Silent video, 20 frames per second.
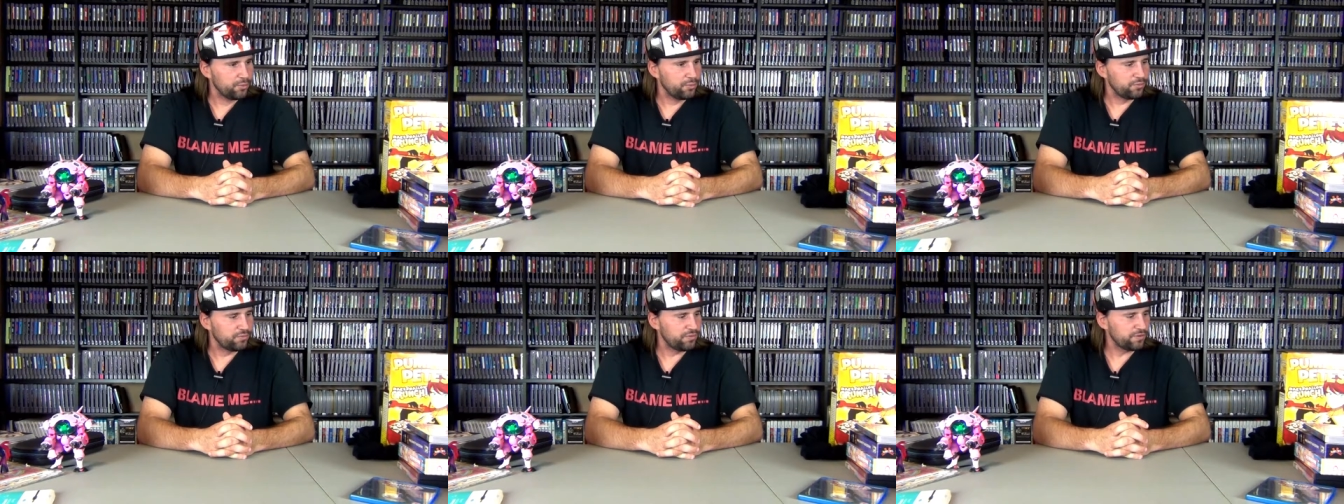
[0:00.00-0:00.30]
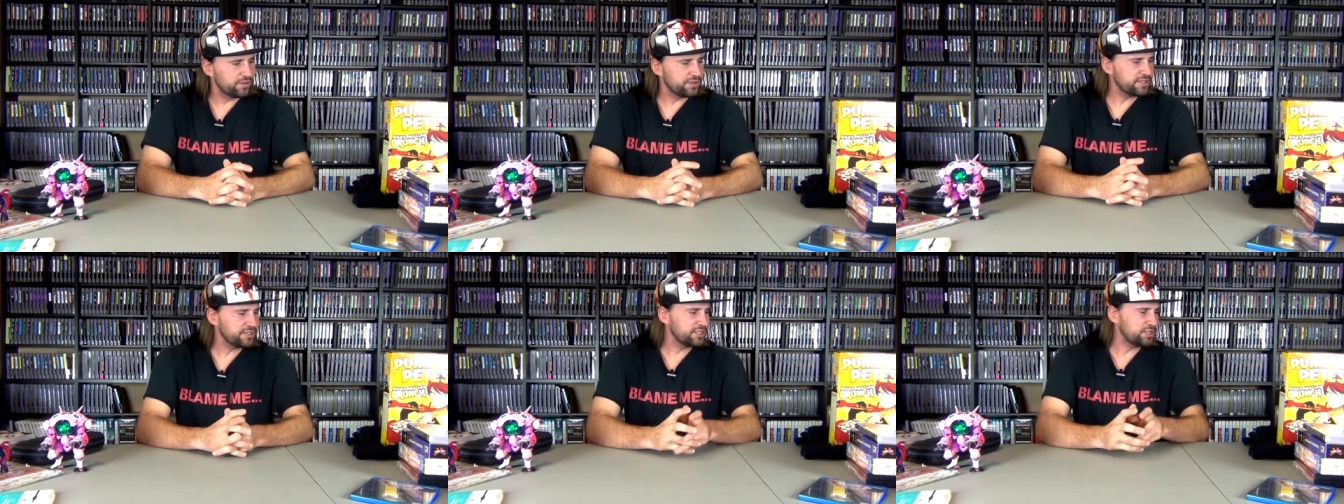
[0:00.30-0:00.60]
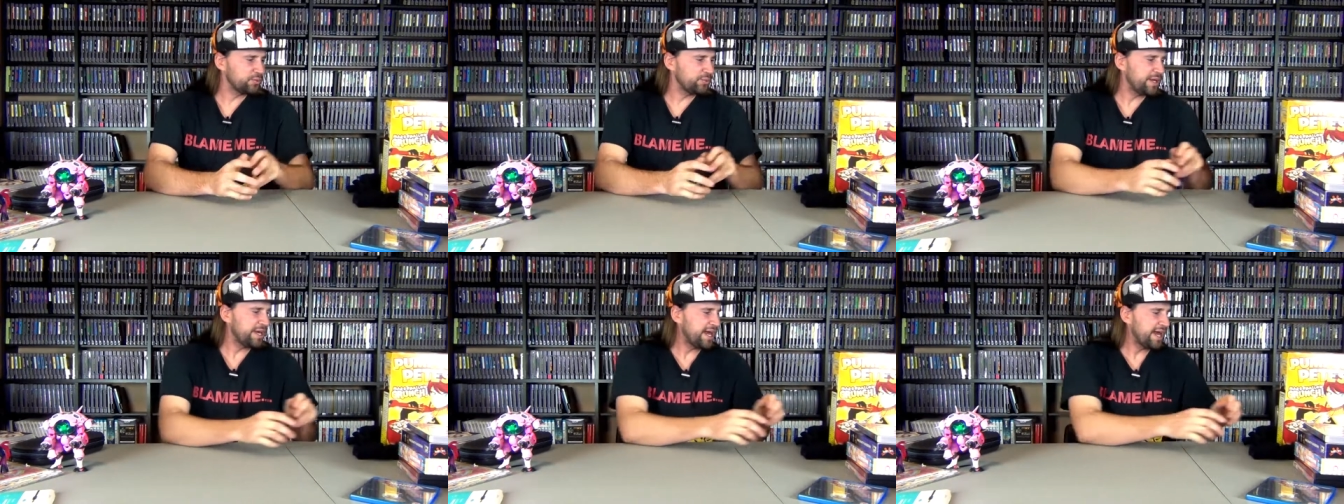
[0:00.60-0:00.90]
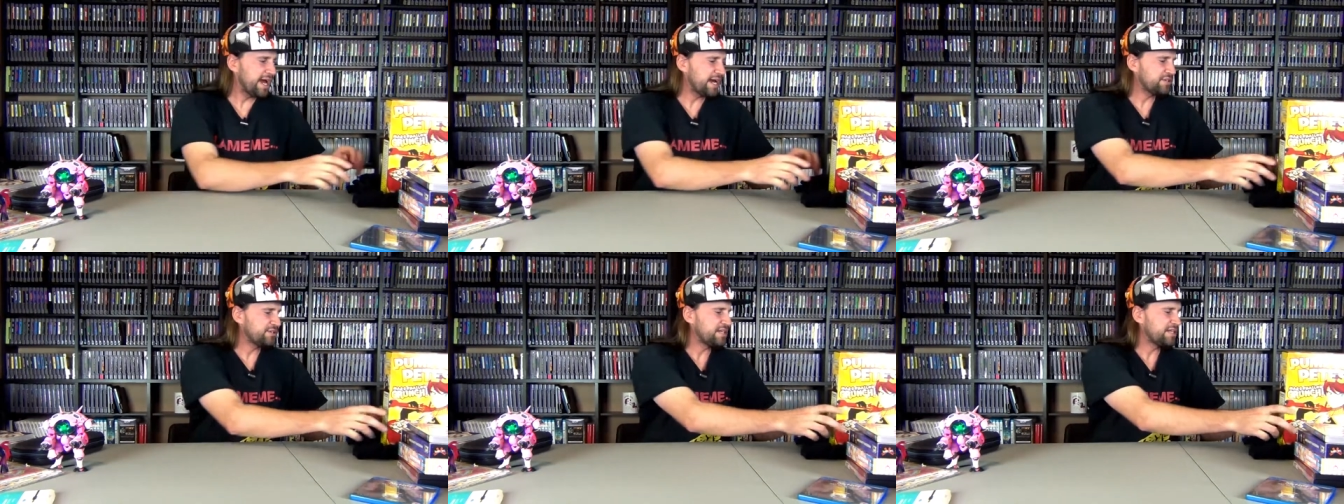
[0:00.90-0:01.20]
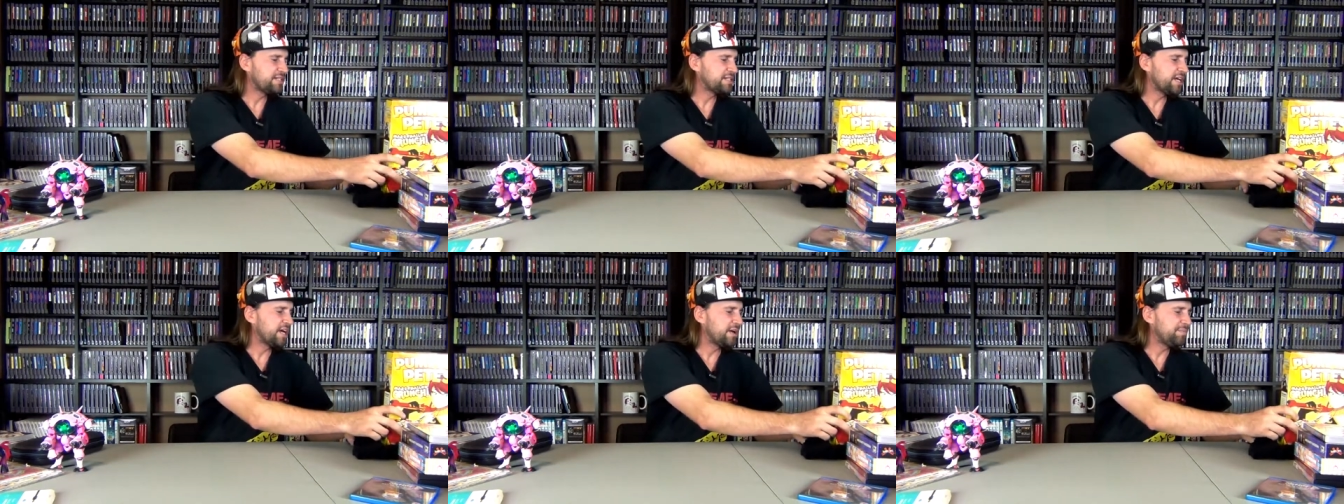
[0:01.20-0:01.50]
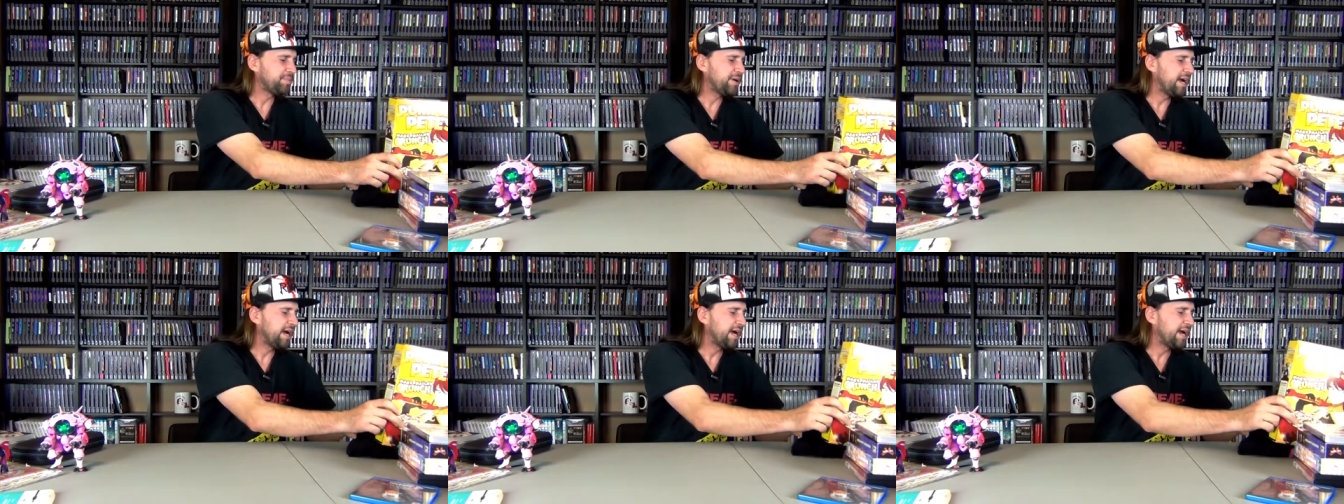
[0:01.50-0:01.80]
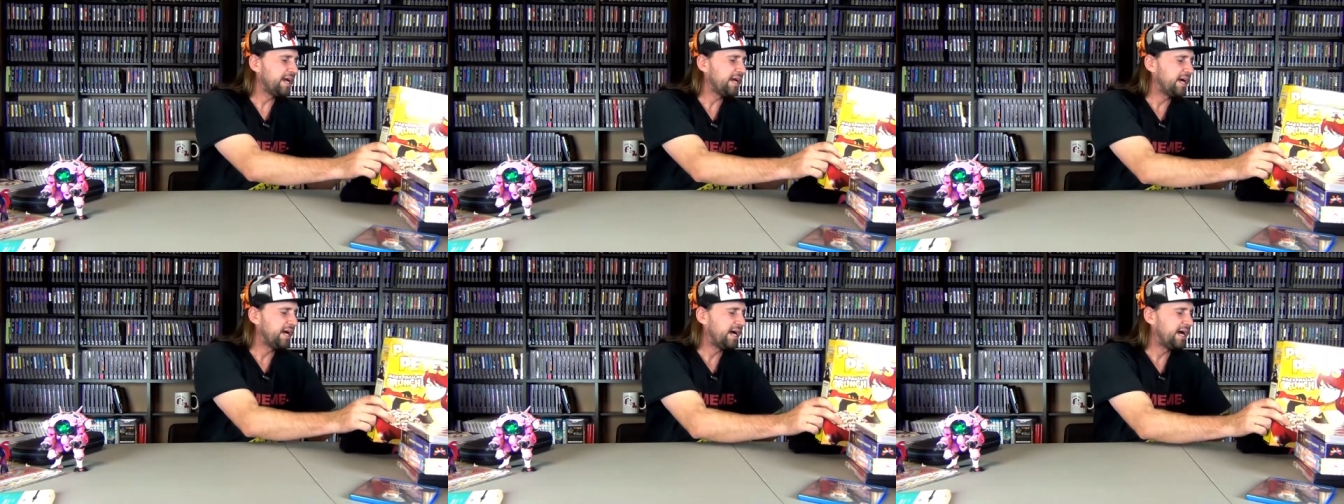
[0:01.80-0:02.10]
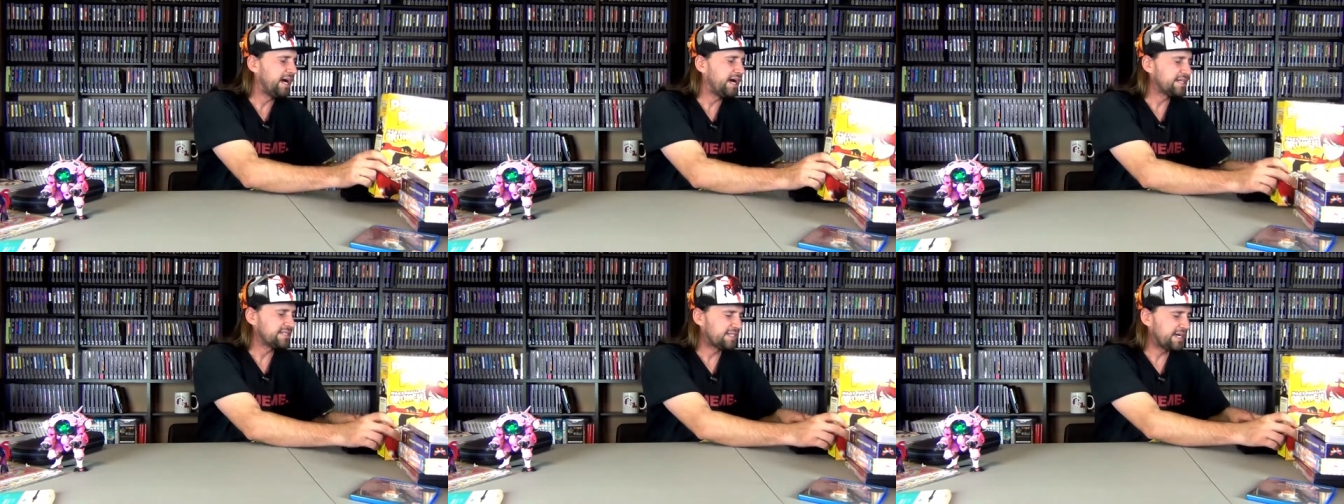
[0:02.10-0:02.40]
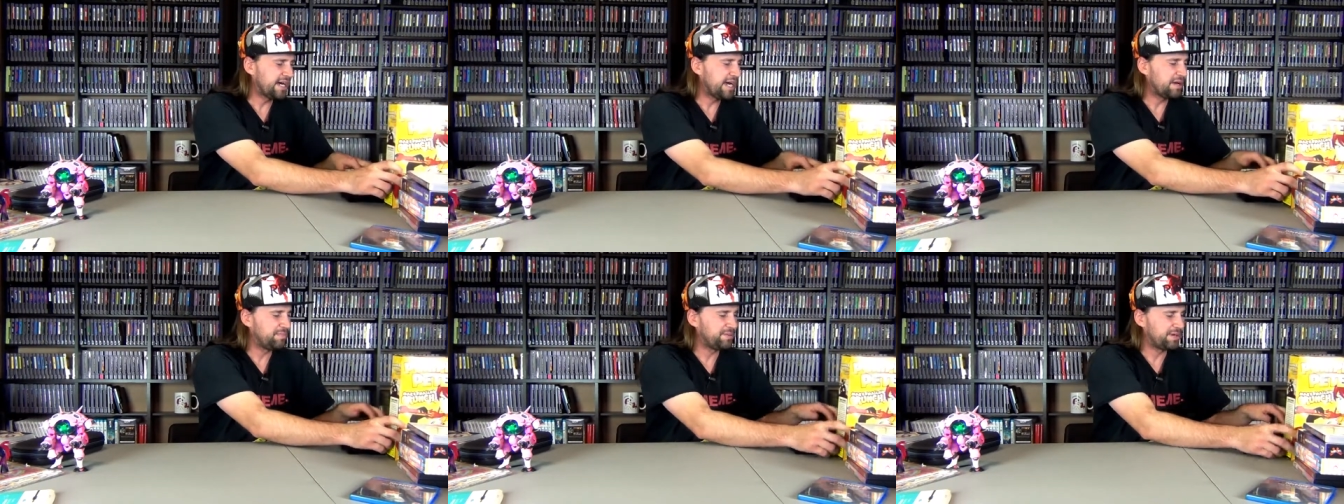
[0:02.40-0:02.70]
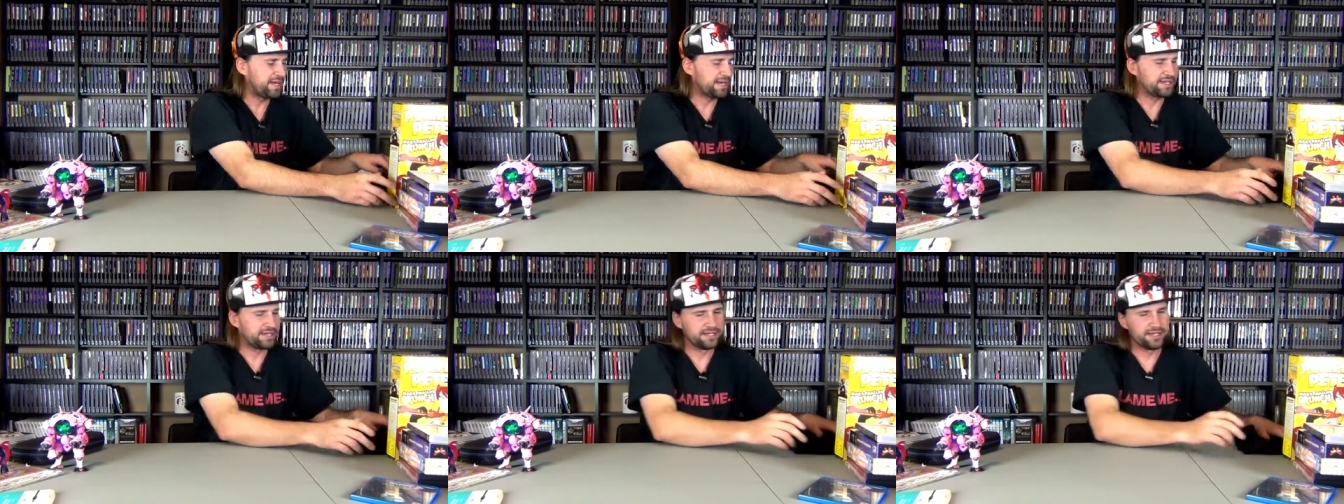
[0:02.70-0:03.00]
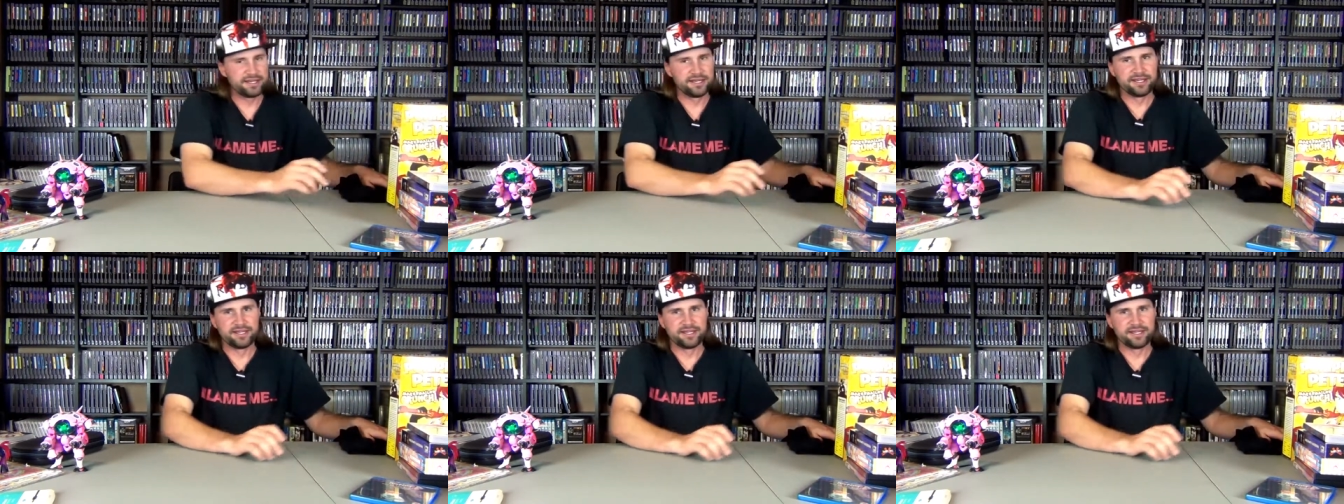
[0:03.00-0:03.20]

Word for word: first we actually stopped by Hot Topic.